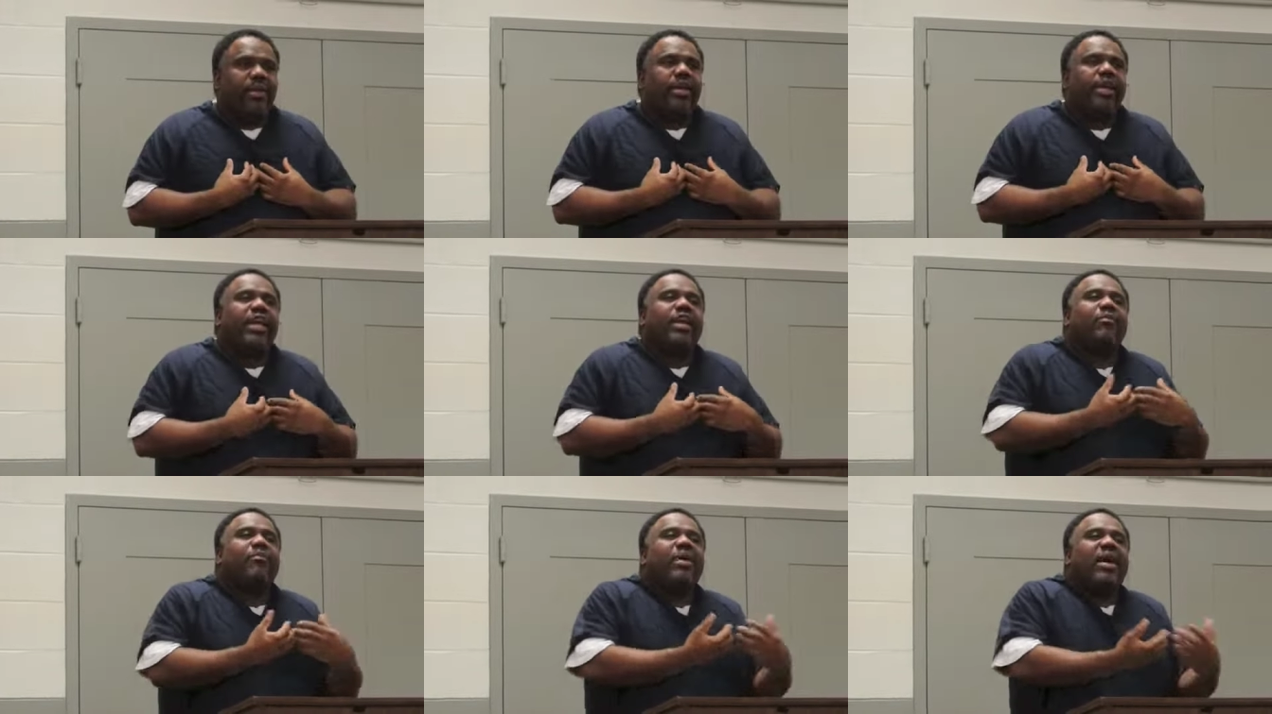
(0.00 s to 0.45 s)

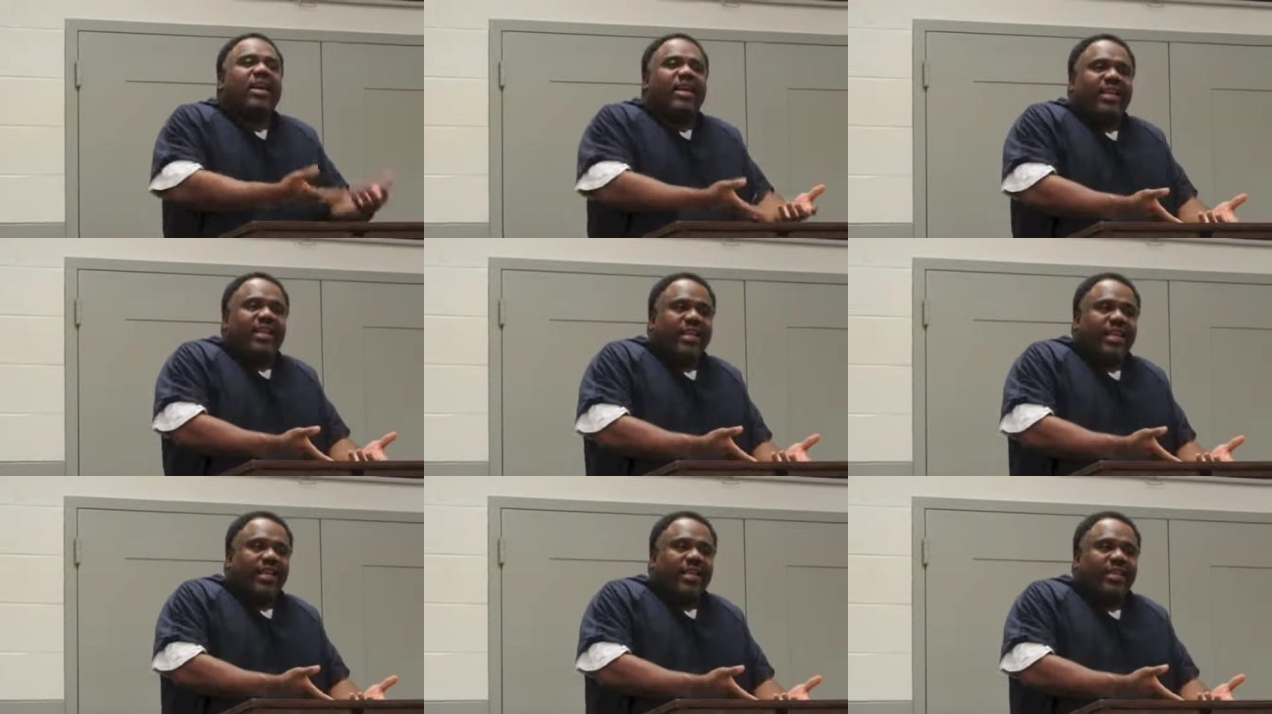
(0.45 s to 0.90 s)
and my
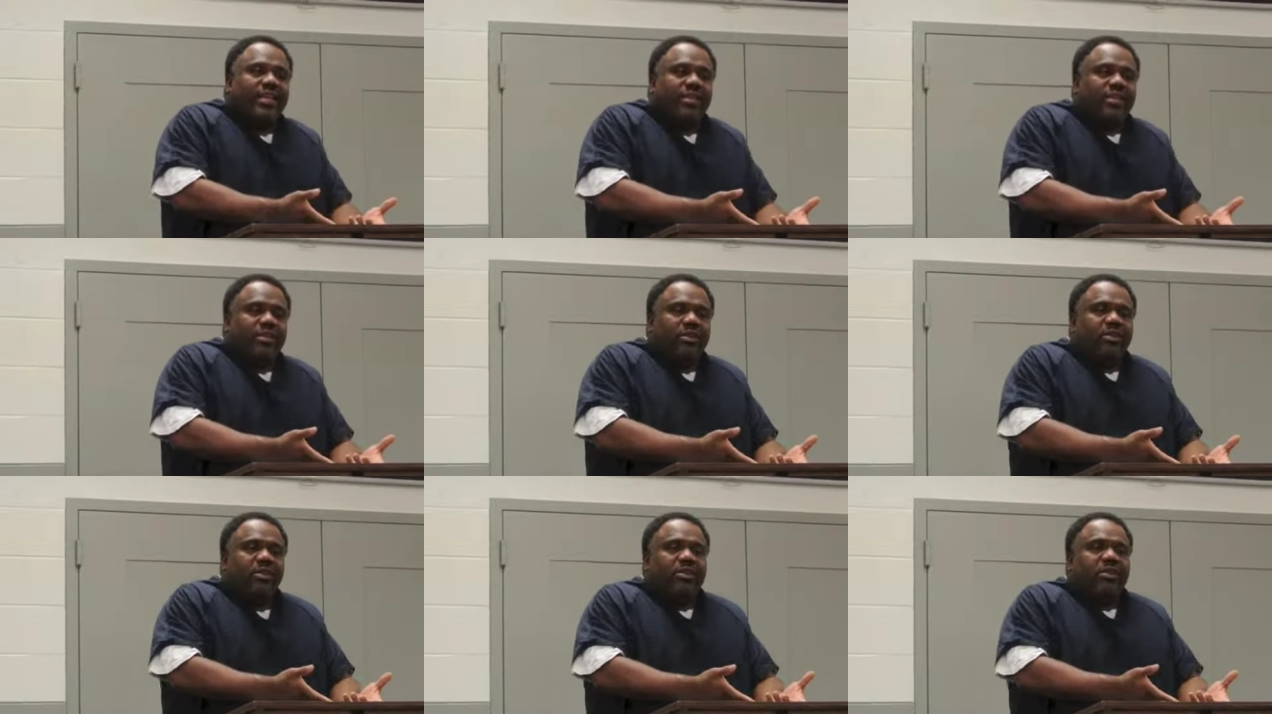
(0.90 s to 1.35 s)
kids.
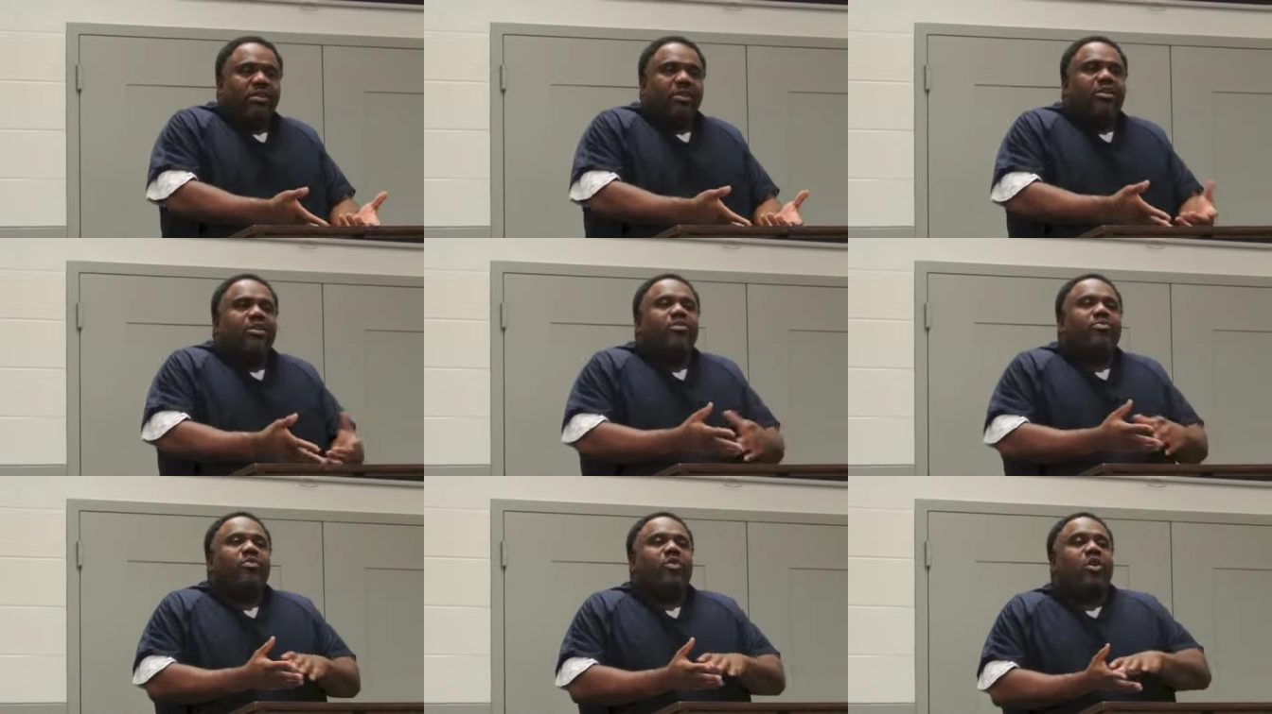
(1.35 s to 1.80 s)

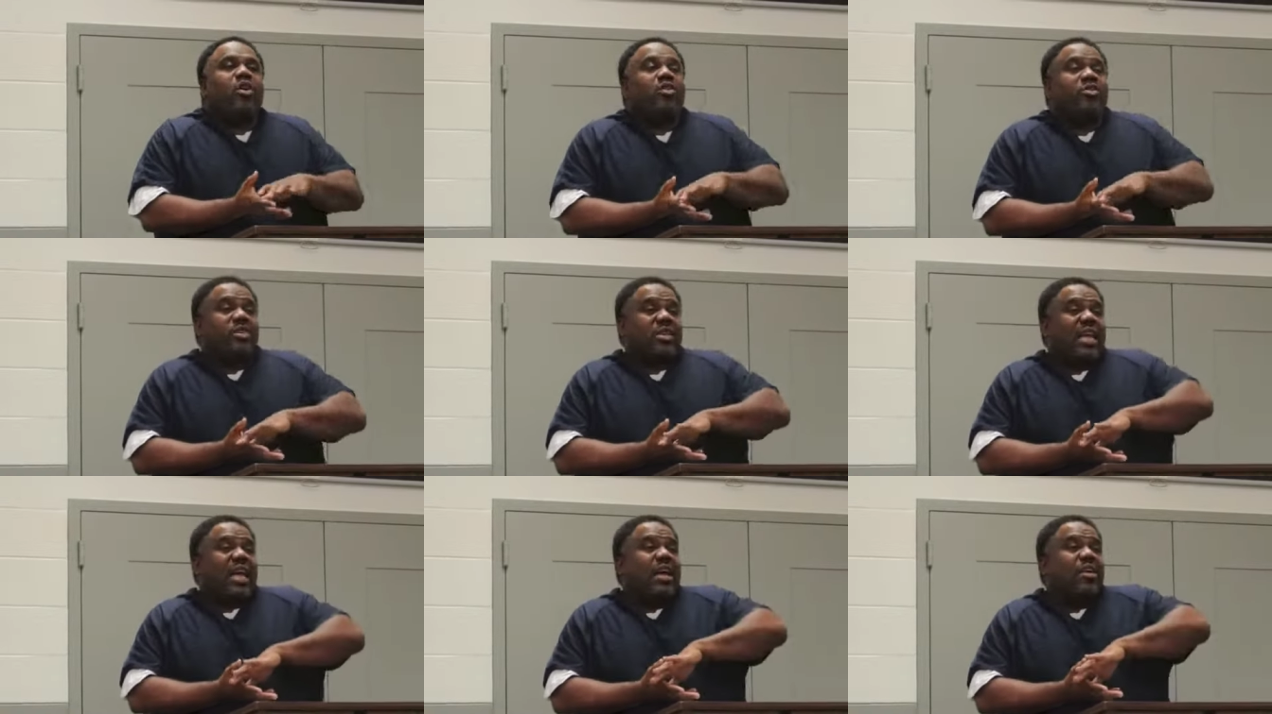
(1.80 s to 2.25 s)

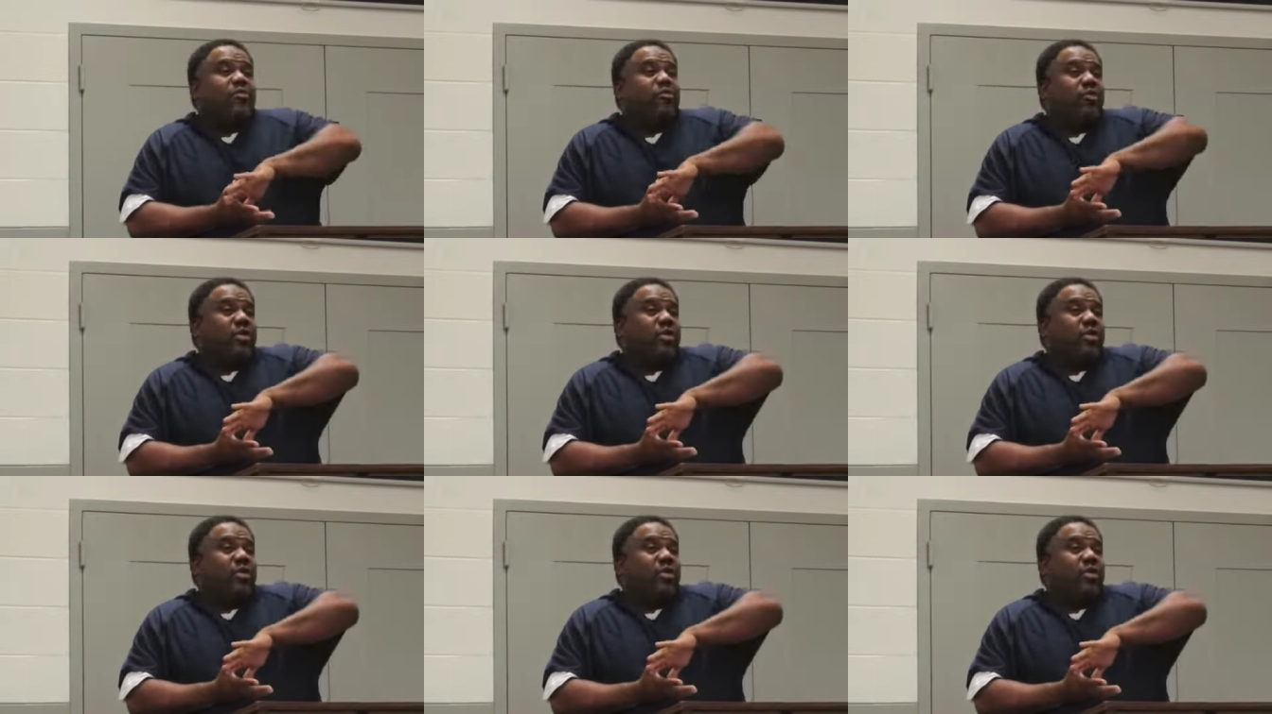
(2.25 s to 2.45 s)
Because now,